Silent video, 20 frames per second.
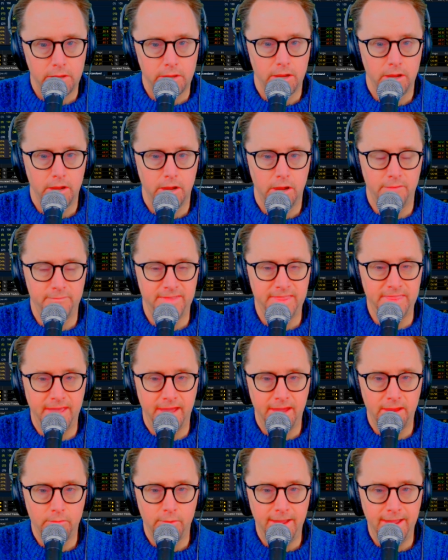And
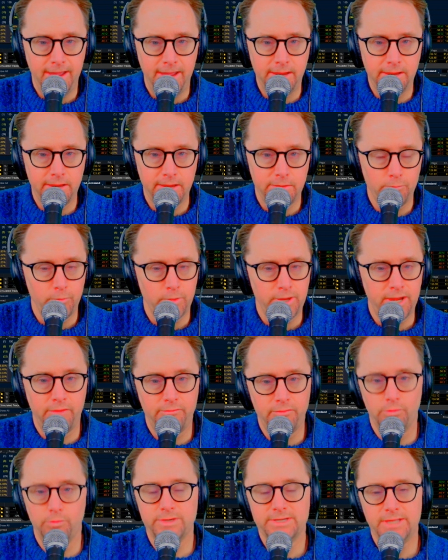that way,
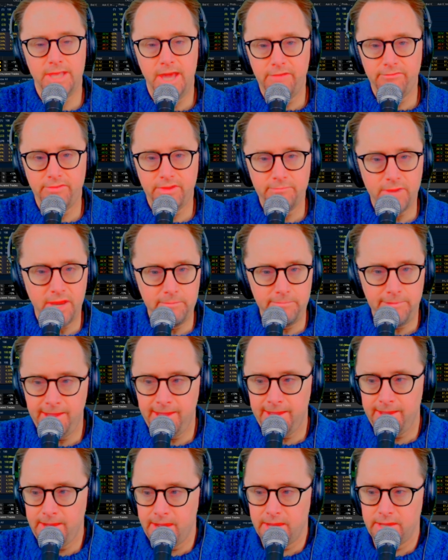whatever was left in my
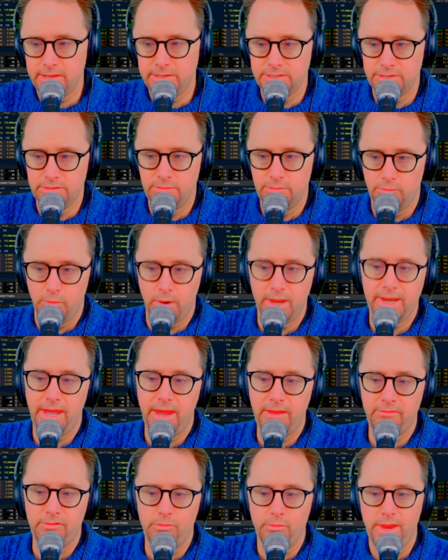pay, I could do
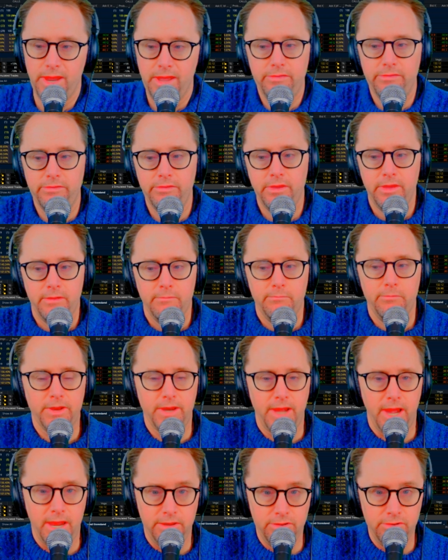whatever with. But
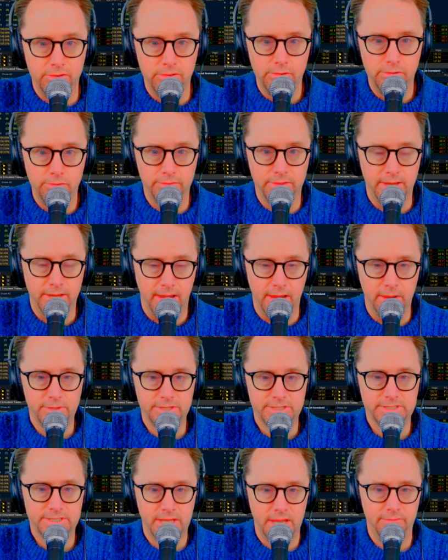I knew that I
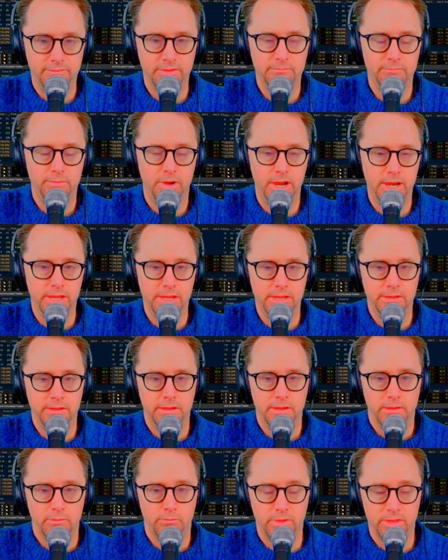was saving money
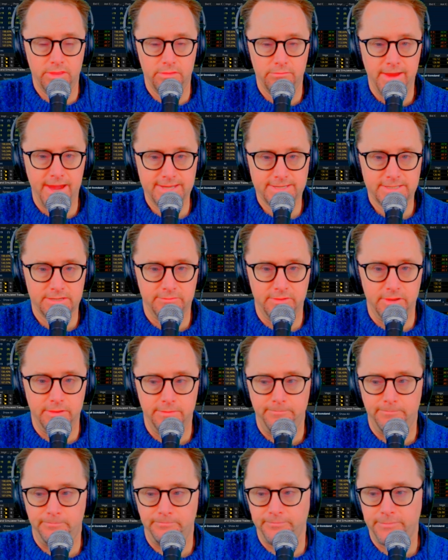with the rest of it.
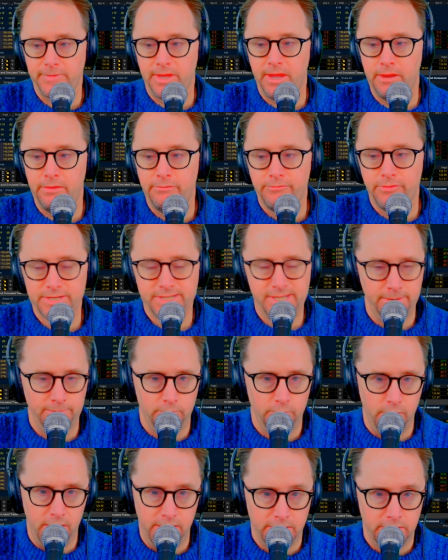And for example,
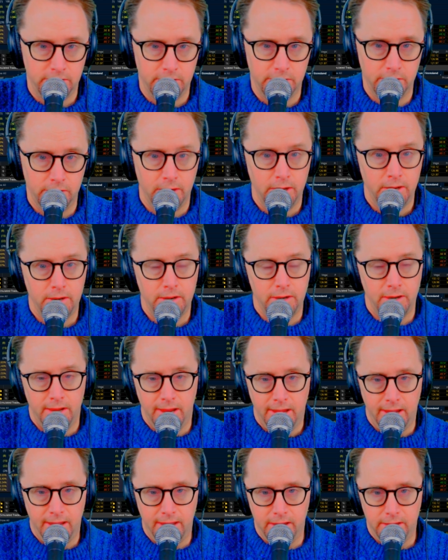one year
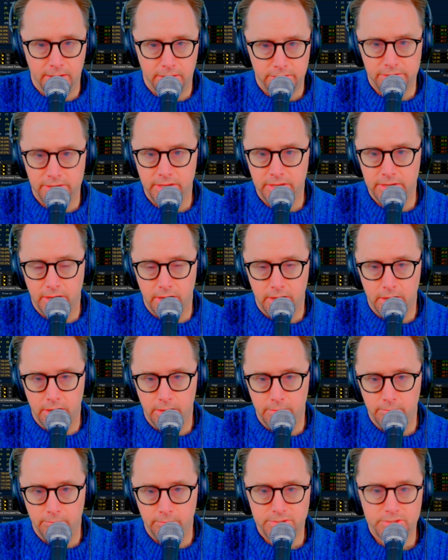I did
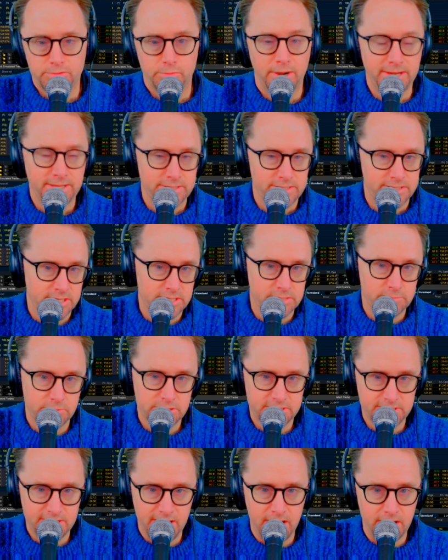
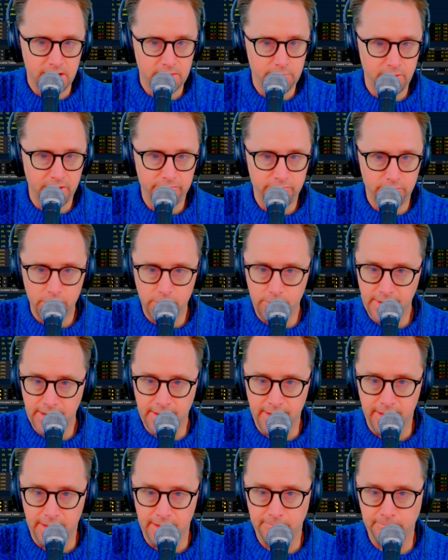26% in my
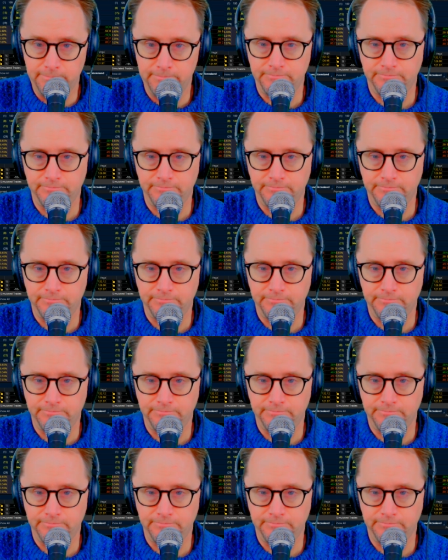401k.